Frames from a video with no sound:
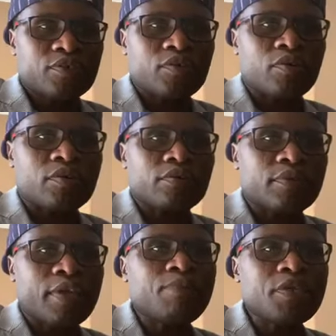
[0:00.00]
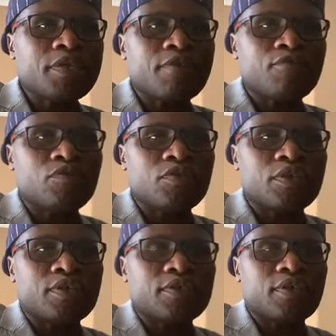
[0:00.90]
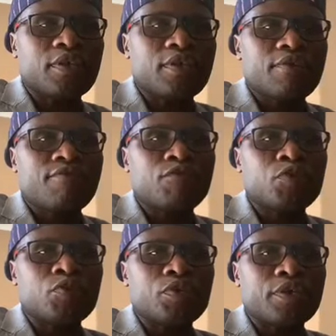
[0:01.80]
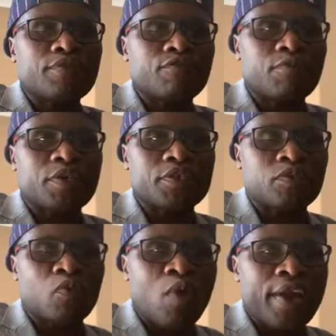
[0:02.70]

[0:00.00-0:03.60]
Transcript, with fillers: So let me give you this few information.